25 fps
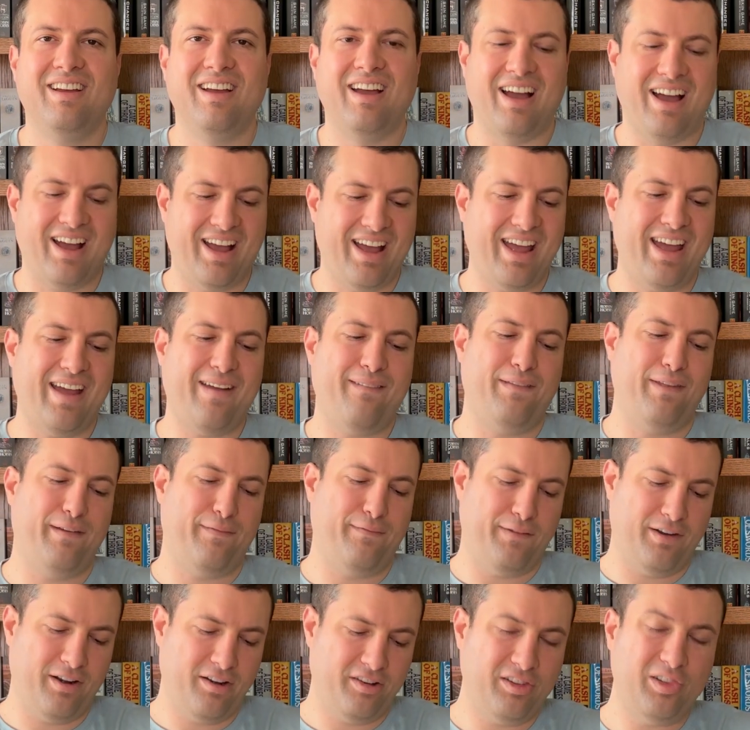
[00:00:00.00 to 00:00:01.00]
I have the
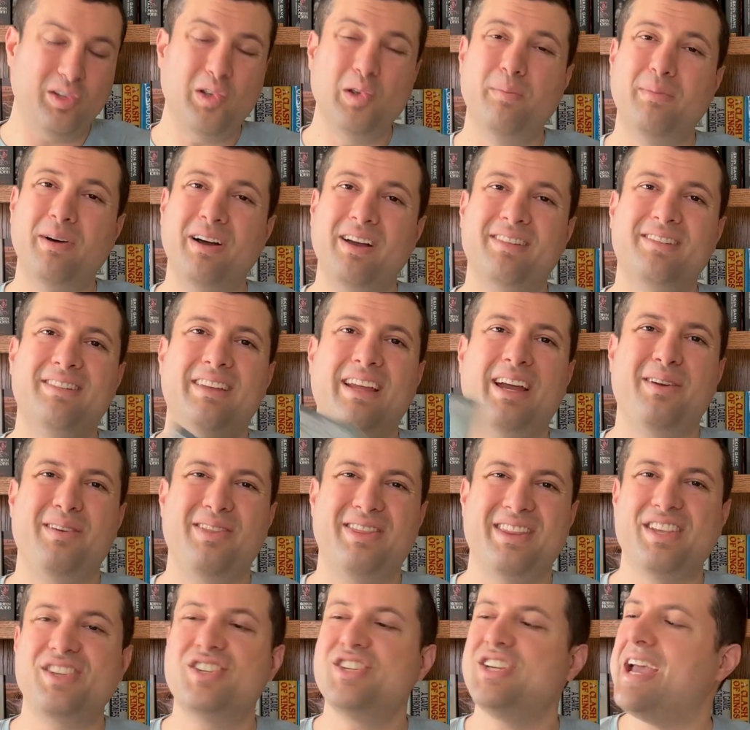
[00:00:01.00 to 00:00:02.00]
first 2 books now in
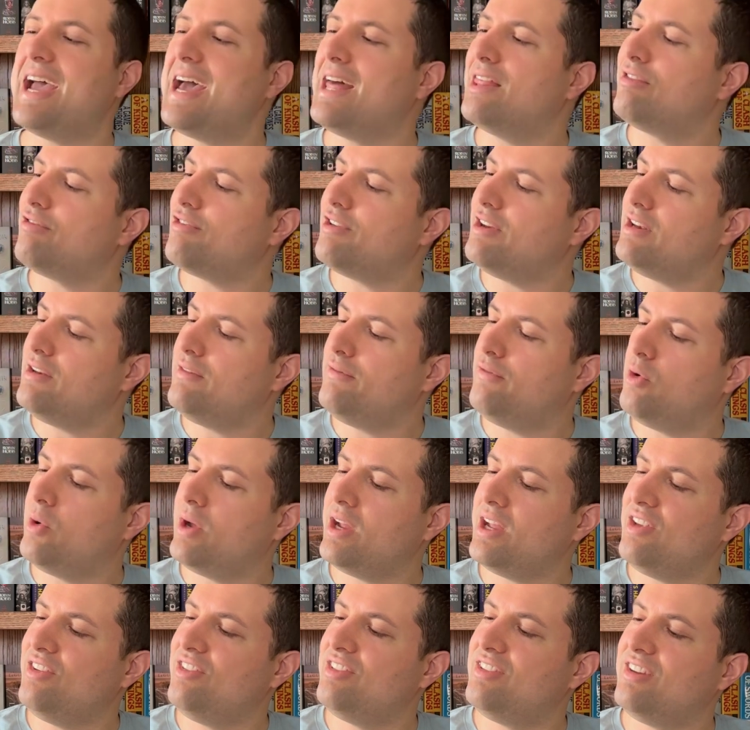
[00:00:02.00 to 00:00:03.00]
the Chathrind
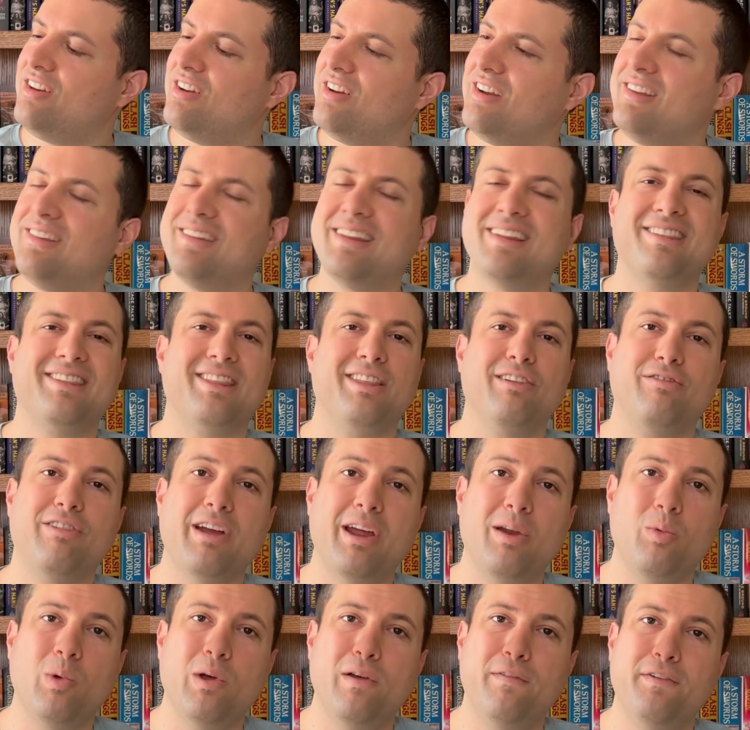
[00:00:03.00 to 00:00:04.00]
Voyage series. That's The
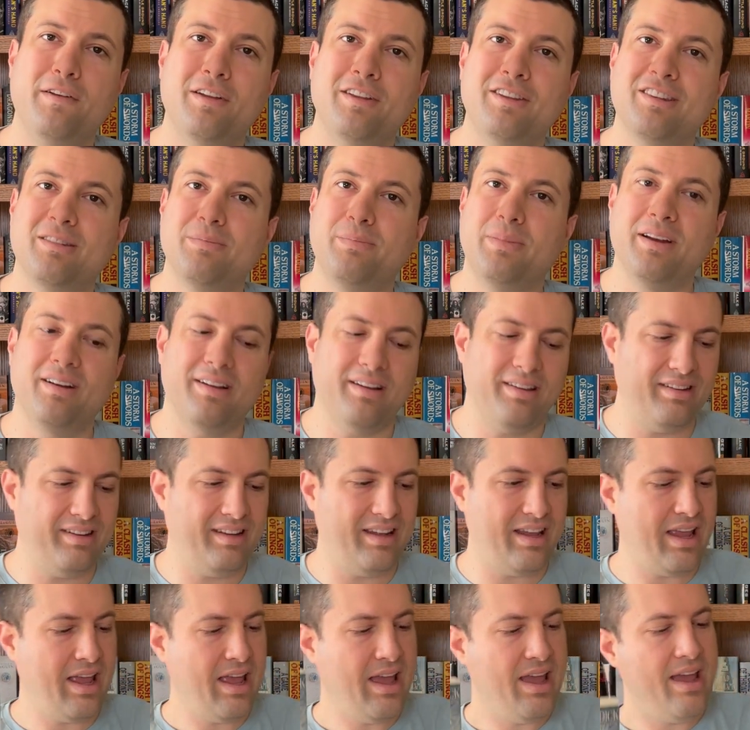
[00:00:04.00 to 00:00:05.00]
Red Wolf
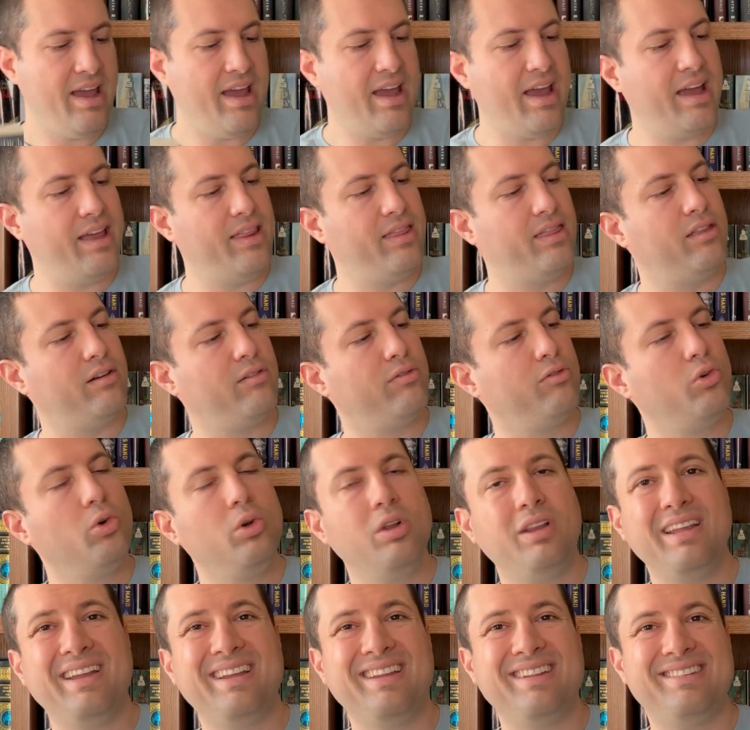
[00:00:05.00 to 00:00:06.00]
Conspiracy and The
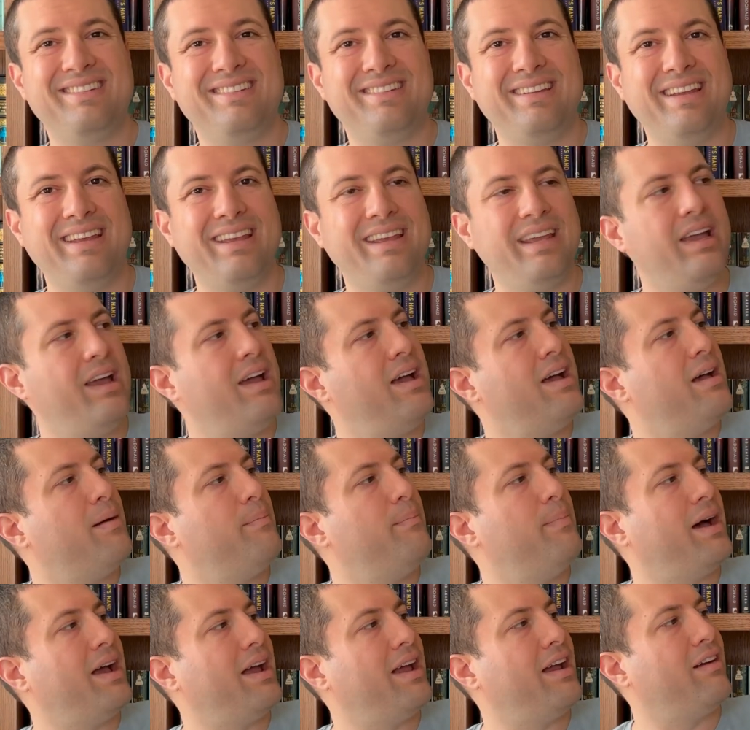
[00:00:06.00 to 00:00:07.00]
Ruling Sea
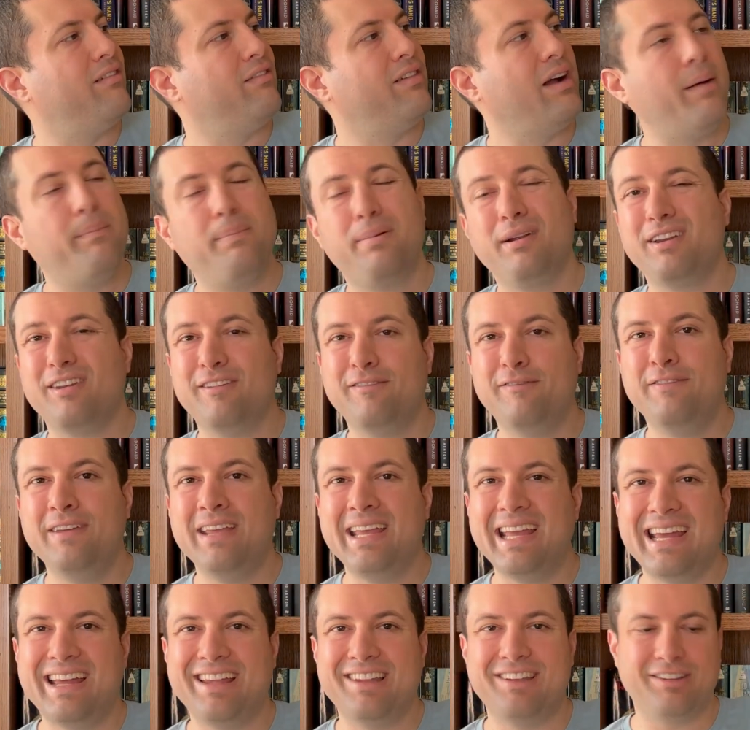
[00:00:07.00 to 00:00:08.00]
by Robert
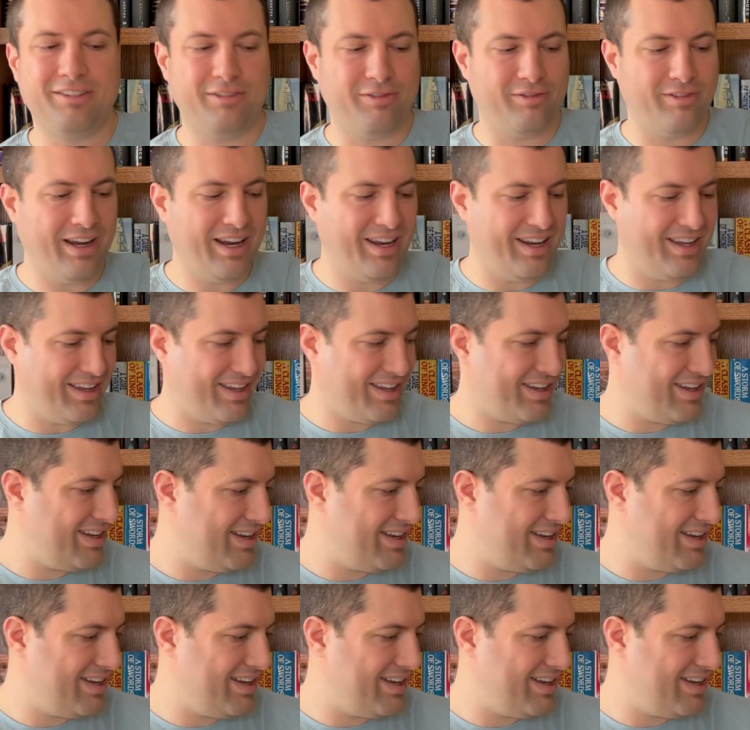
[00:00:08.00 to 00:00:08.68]
V.S. Reddick.